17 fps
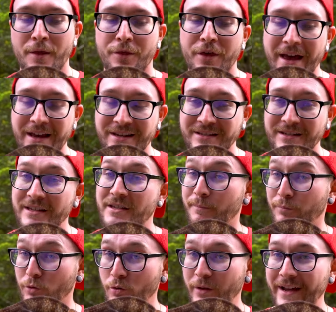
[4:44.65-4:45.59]
This is a
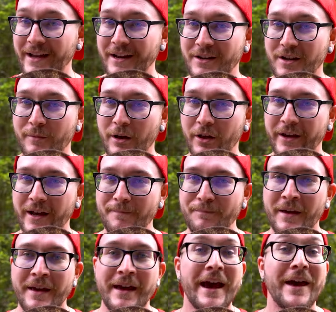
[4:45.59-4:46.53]
blue-legged chameleon,
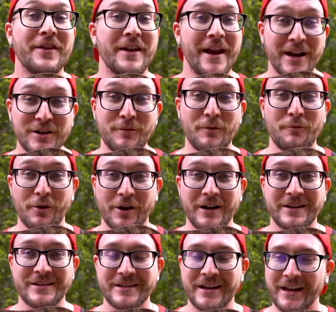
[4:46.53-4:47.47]
and the next one we're
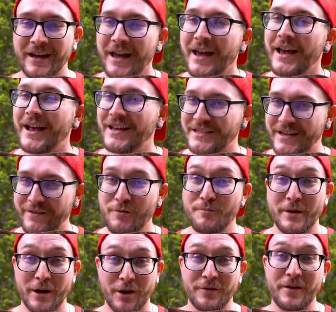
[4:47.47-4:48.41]
gonna see is even
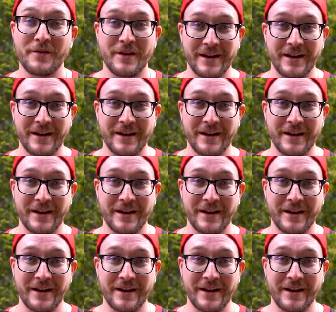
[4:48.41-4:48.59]
bigger than